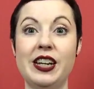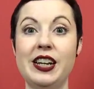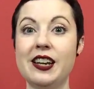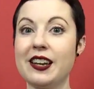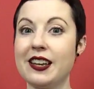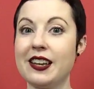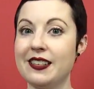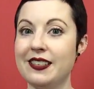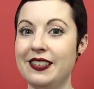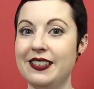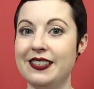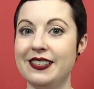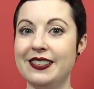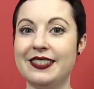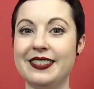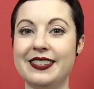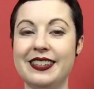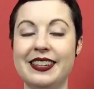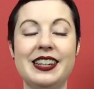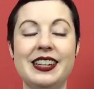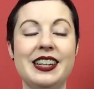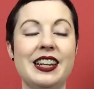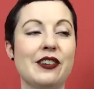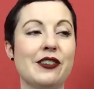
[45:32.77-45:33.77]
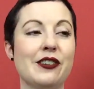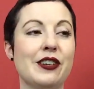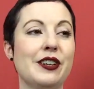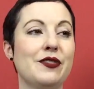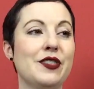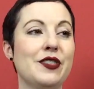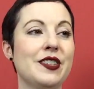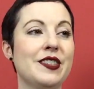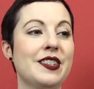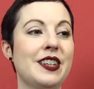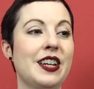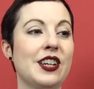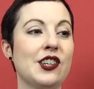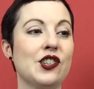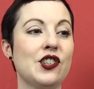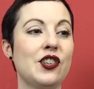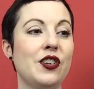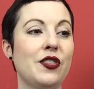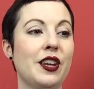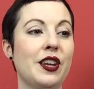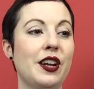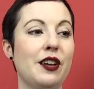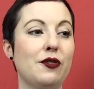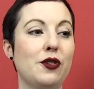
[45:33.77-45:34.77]
I guess this is decluttering of the stash, not
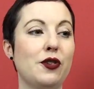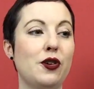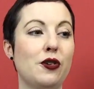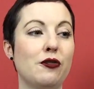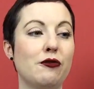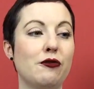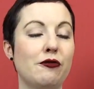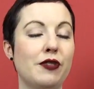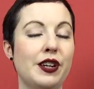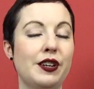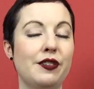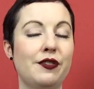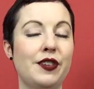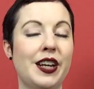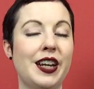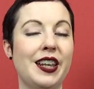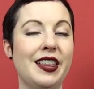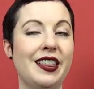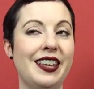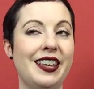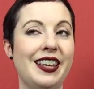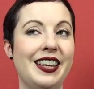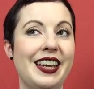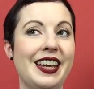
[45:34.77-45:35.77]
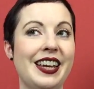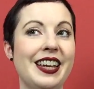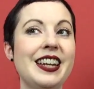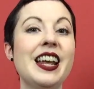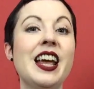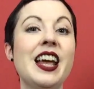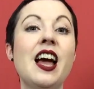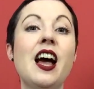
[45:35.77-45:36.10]
that I've gotten rid of anything yet.